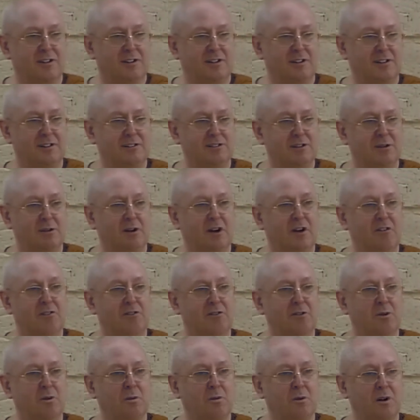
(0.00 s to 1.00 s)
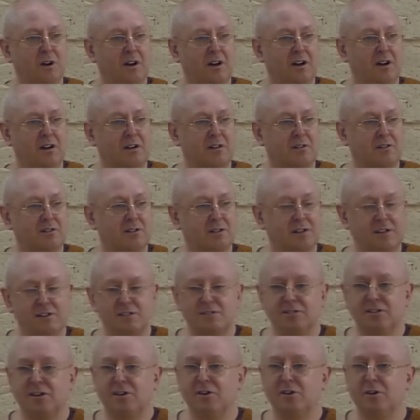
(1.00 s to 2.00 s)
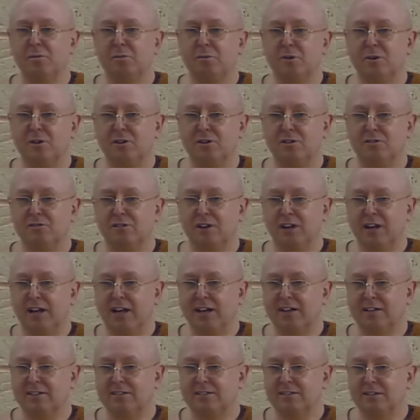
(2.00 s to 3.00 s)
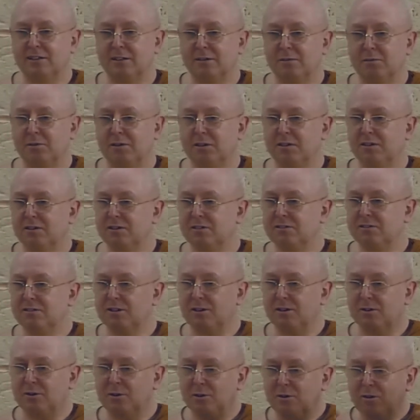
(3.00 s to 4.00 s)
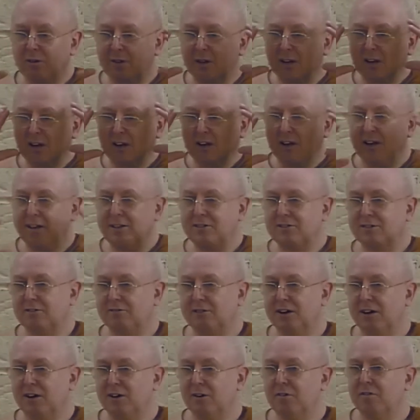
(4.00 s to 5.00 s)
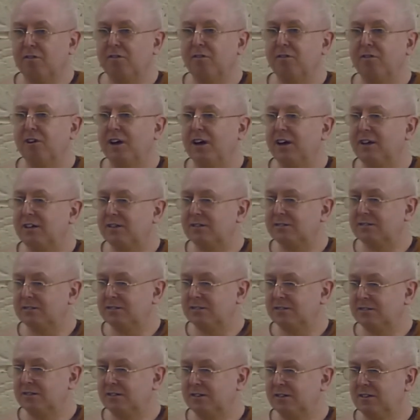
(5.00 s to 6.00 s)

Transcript: And so after a while, you can tell your body's relaxing because all the lines around your face.